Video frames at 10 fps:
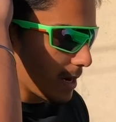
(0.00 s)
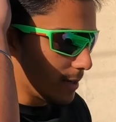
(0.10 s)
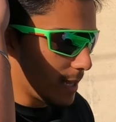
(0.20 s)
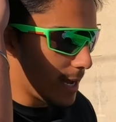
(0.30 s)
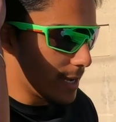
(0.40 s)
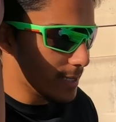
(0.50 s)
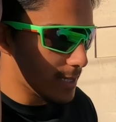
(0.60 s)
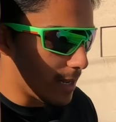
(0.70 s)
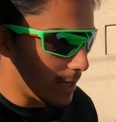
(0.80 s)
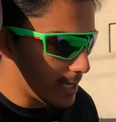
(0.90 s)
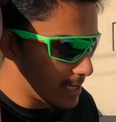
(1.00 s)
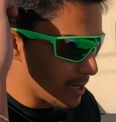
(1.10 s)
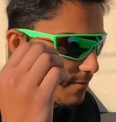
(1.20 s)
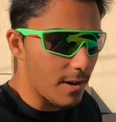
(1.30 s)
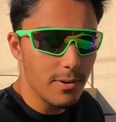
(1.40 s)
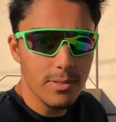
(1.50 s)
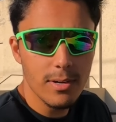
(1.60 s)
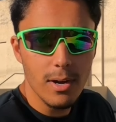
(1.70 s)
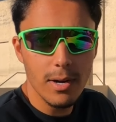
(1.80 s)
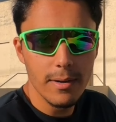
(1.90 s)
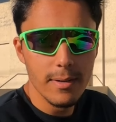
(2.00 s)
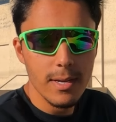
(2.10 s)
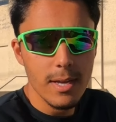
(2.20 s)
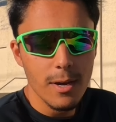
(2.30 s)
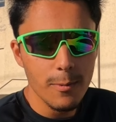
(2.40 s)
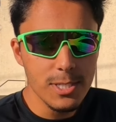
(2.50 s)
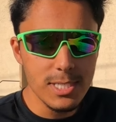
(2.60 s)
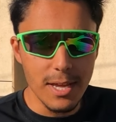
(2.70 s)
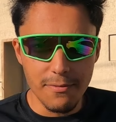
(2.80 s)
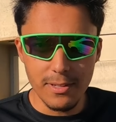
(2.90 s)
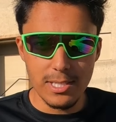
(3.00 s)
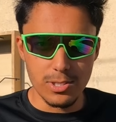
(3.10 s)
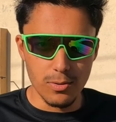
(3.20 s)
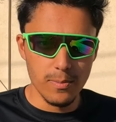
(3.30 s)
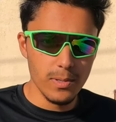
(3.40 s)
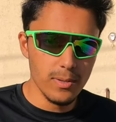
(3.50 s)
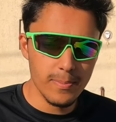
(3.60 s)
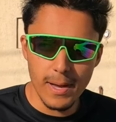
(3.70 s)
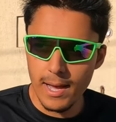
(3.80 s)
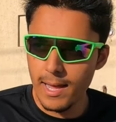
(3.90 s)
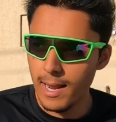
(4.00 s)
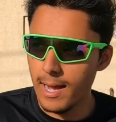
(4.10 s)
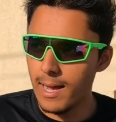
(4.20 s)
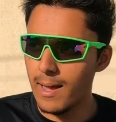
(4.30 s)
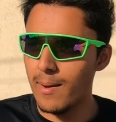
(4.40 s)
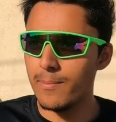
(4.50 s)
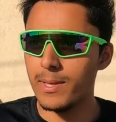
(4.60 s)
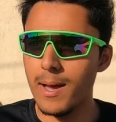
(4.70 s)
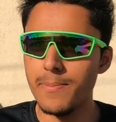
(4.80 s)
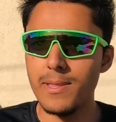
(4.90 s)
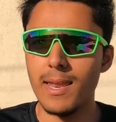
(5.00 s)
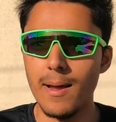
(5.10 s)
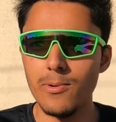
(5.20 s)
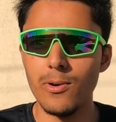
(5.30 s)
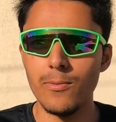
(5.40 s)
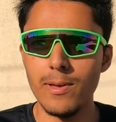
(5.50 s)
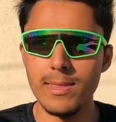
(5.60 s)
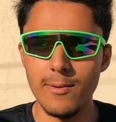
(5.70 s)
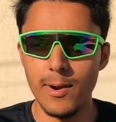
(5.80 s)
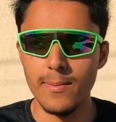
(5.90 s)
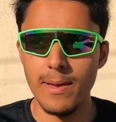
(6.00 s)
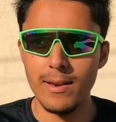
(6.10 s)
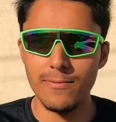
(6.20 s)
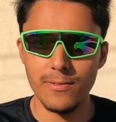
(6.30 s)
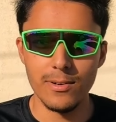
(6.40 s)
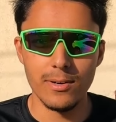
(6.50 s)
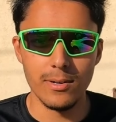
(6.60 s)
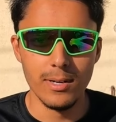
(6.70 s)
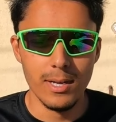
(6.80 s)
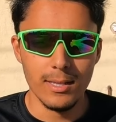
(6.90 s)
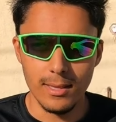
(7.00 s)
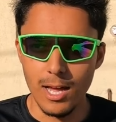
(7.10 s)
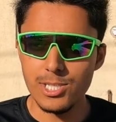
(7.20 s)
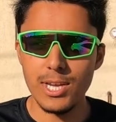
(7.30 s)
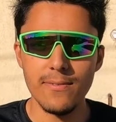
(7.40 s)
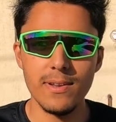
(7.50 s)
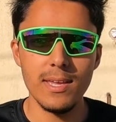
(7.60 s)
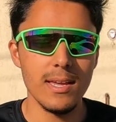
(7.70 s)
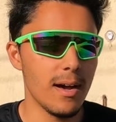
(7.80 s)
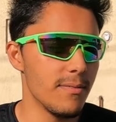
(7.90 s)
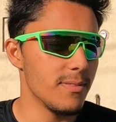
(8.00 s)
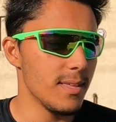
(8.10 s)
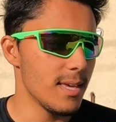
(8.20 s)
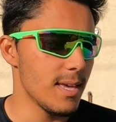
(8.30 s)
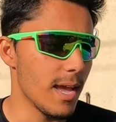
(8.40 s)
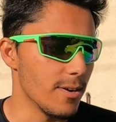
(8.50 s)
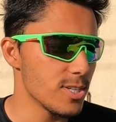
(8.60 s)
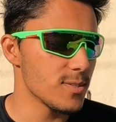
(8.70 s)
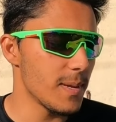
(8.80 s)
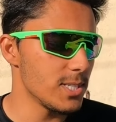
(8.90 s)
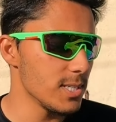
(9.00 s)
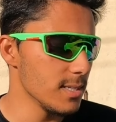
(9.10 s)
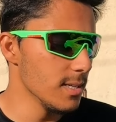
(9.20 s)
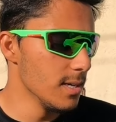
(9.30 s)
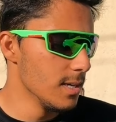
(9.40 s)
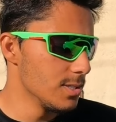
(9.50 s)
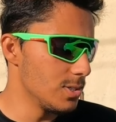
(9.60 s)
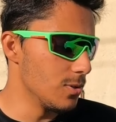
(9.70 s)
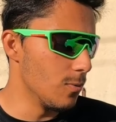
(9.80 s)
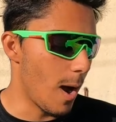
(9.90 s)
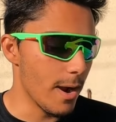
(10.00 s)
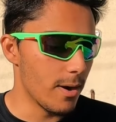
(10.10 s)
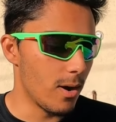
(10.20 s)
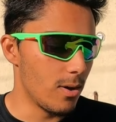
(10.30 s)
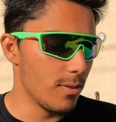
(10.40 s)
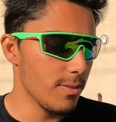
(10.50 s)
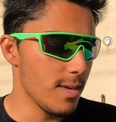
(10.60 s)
the airlines and all that stuff under the car, which is definitely doable, but the company that I'm going with, they recommend for longevity of the air suspension to wire all